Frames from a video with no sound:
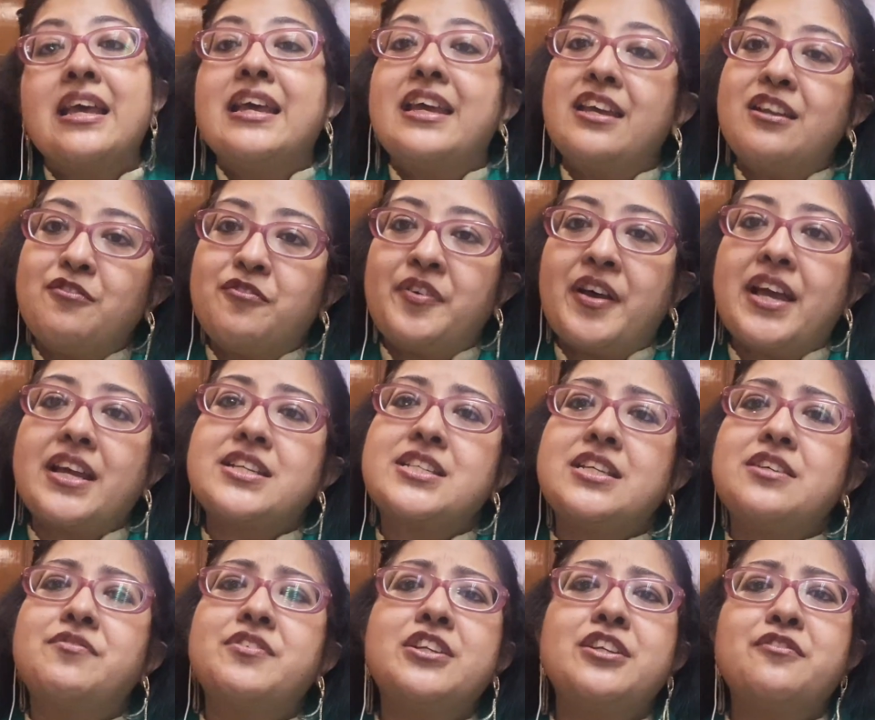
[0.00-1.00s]
in fact,
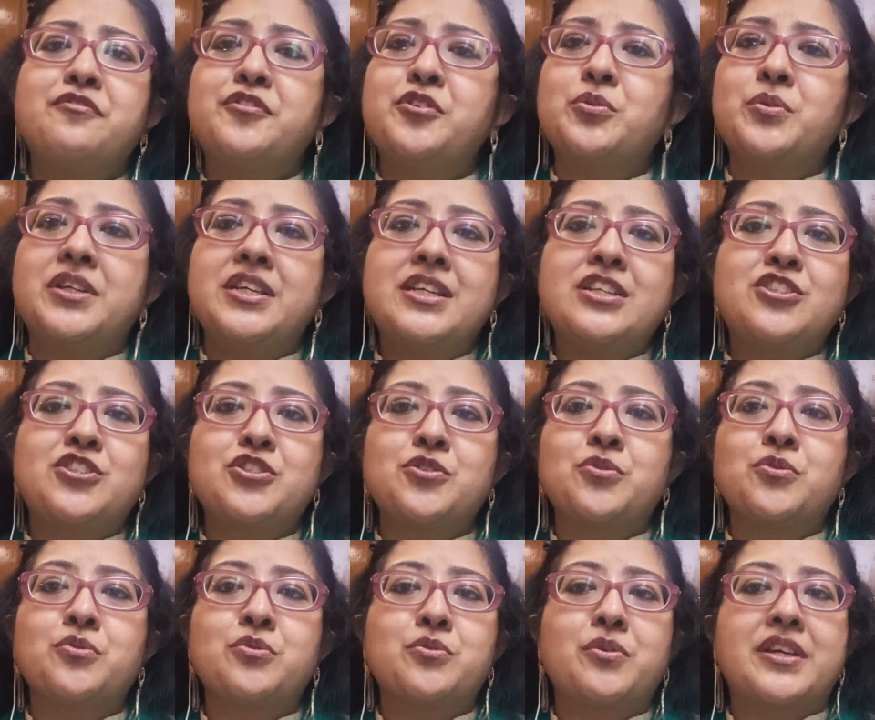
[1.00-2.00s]
even if you need
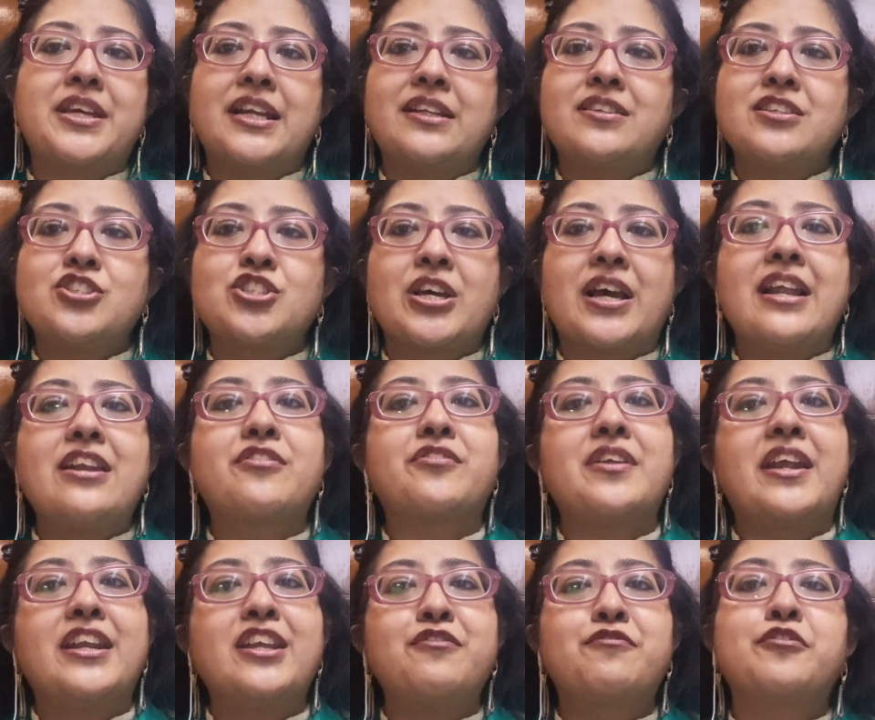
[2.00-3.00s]
to get the child
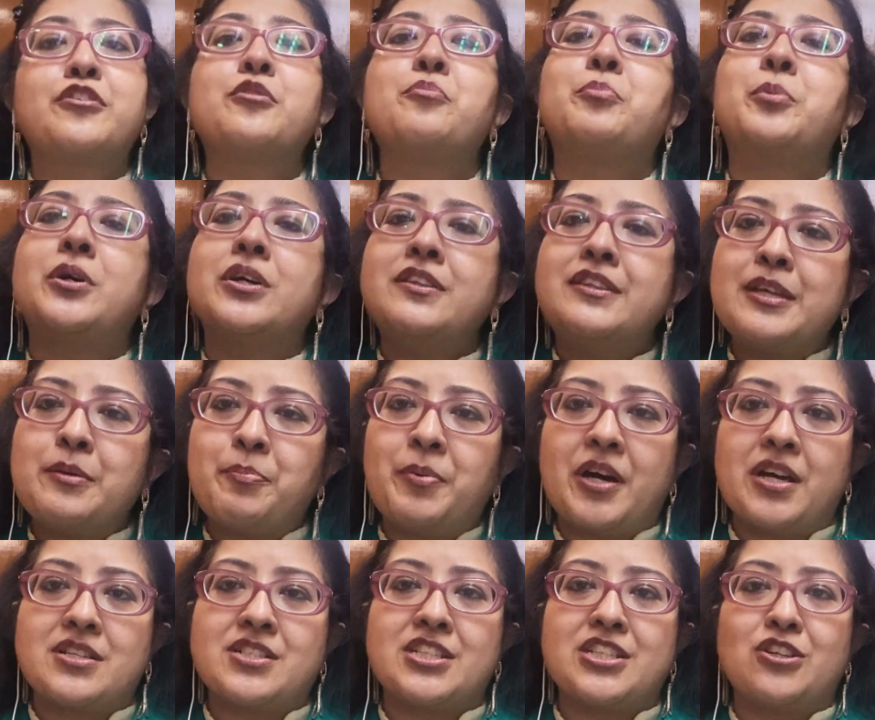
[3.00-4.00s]
ready for a birthday
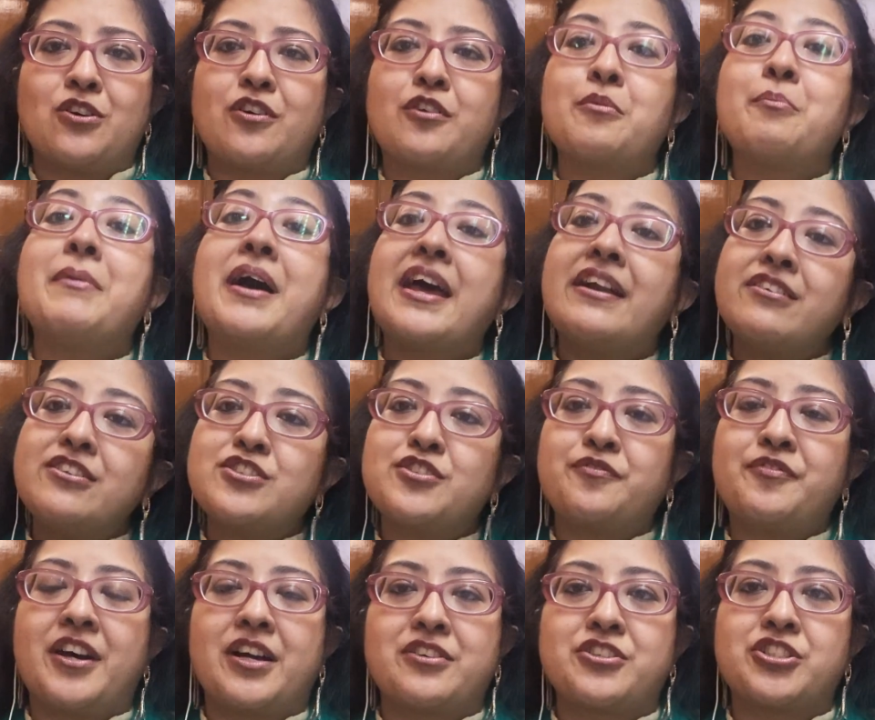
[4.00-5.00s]
party or a marriage
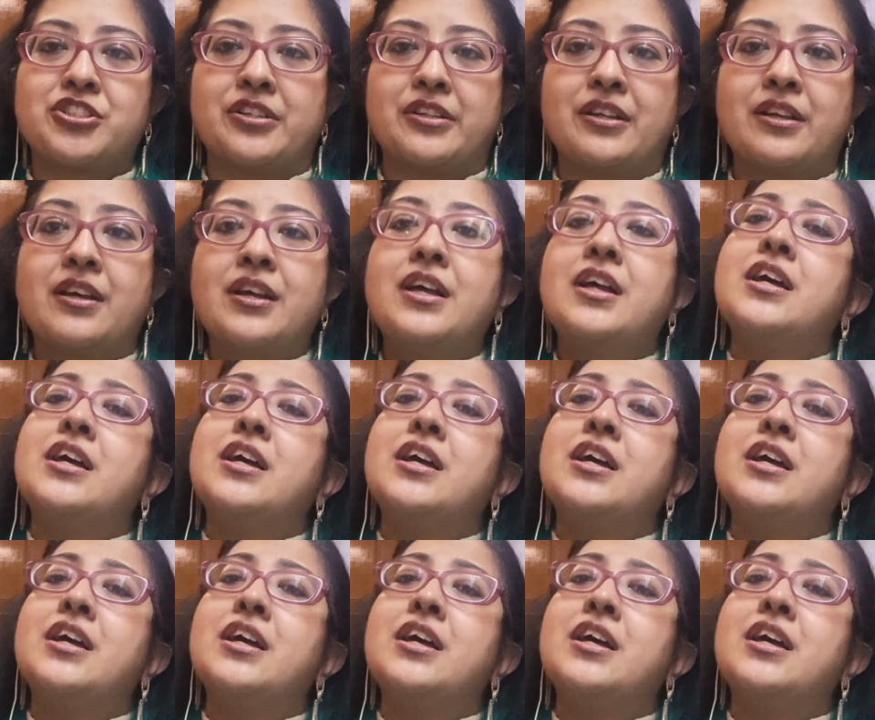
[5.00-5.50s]
function,